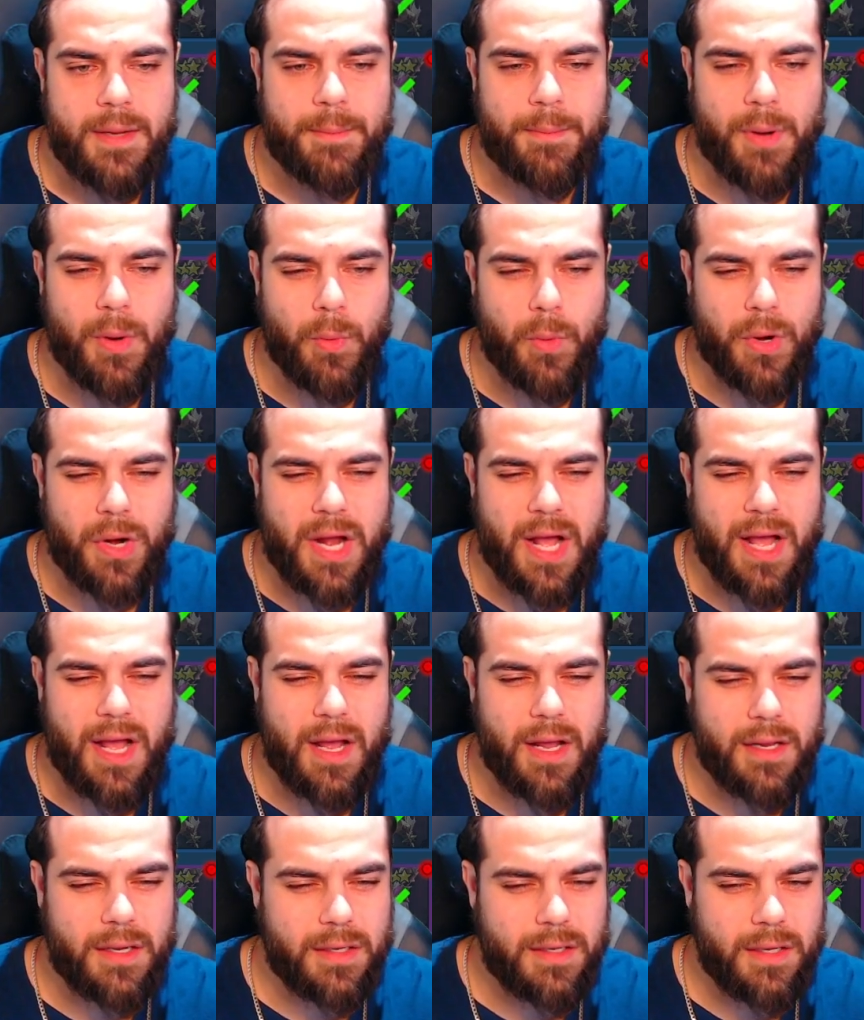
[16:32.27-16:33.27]
But we're
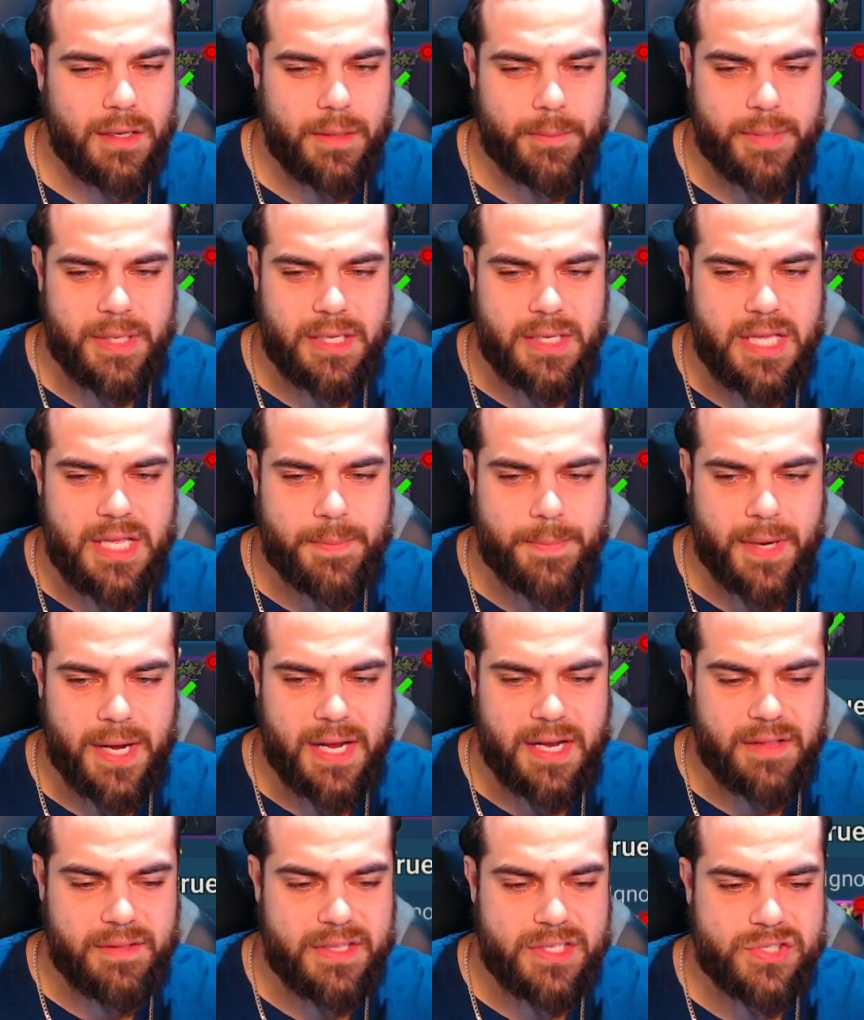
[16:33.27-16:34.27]
not going to be keeping
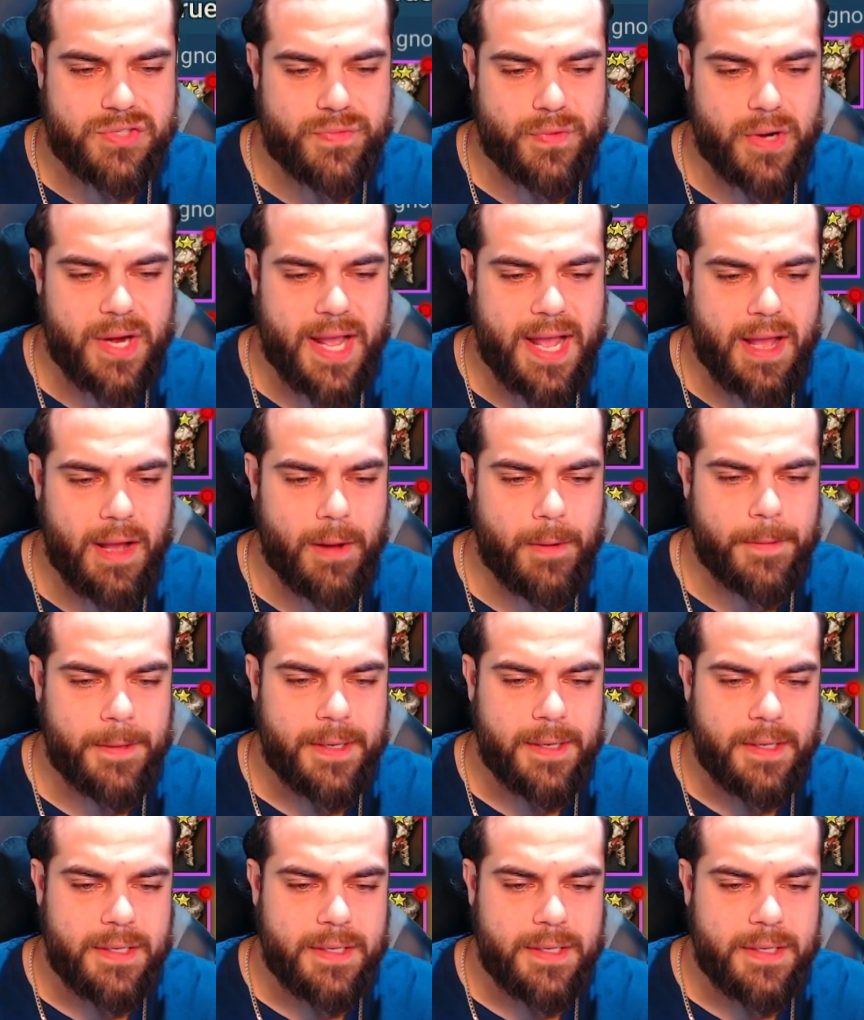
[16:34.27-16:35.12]
any of this for now.